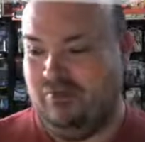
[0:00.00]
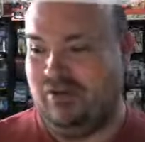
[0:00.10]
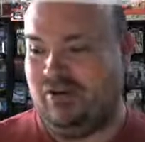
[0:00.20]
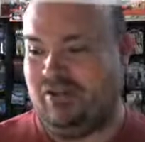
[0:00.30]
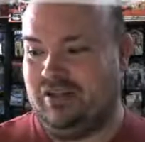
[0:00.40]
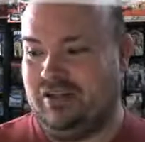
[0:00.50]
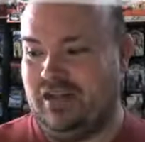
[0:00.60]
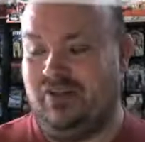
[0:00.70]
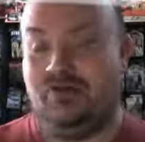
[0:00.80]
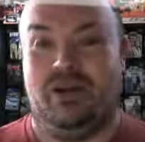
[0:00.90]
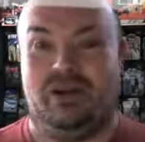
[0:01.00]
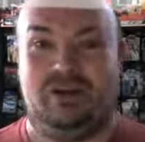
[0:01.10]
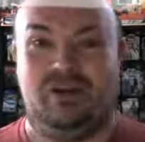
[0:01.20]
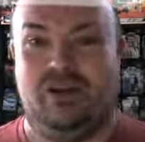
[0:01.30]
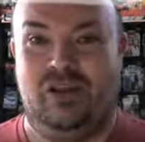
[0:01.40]
because I don't
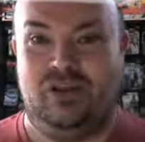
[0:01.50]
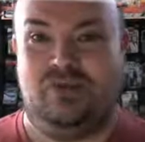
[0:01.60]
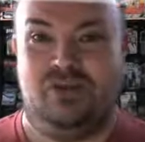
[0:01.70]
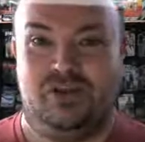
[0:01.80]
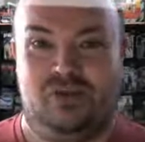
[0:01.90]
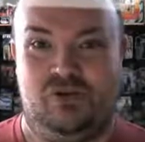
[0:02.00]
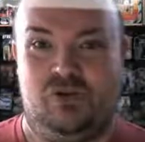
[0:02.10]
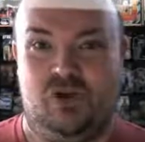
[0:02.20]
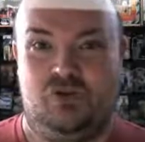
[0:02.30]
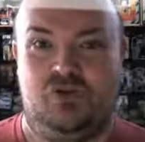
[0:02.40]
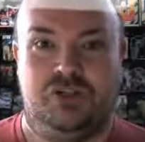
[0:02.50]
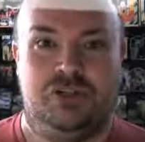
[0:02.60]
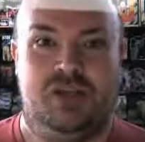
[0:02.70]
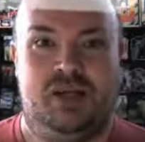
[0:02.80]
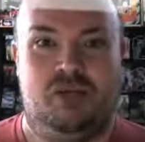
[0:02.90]
actually collect physical
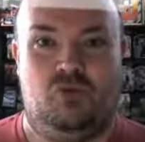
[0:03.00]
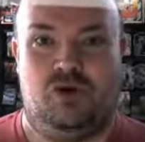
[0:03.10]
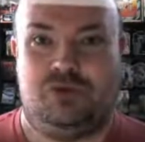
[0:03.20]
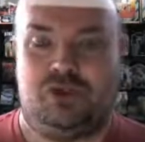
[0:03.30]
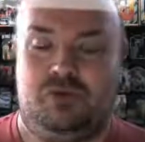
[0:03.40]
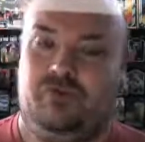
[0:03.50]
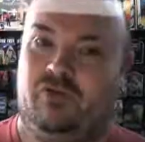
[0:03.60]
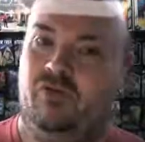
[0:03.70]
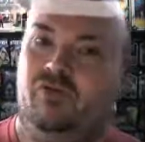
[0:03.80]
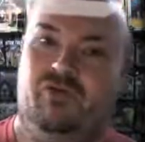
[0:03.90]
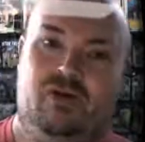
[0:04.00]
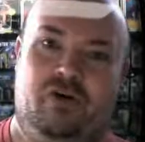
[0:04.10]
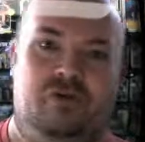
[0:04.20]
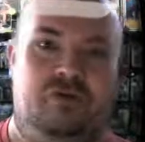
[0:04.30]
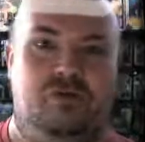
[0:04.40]
cartridges anymore, except for a
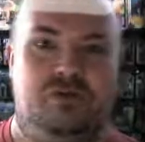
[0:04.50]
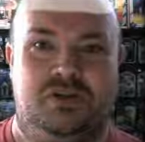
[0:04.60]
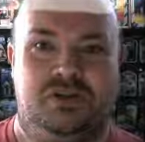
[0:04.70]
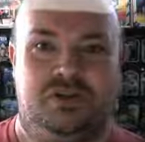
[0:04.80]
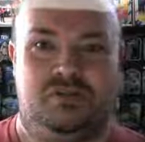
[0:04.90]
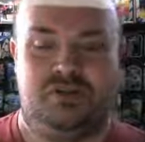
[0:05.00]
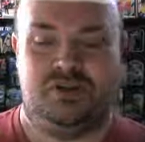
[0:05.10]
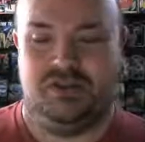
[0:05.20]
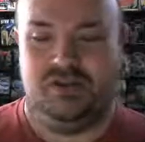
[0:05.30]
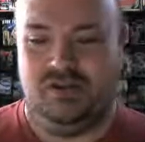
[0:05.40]
very few systems.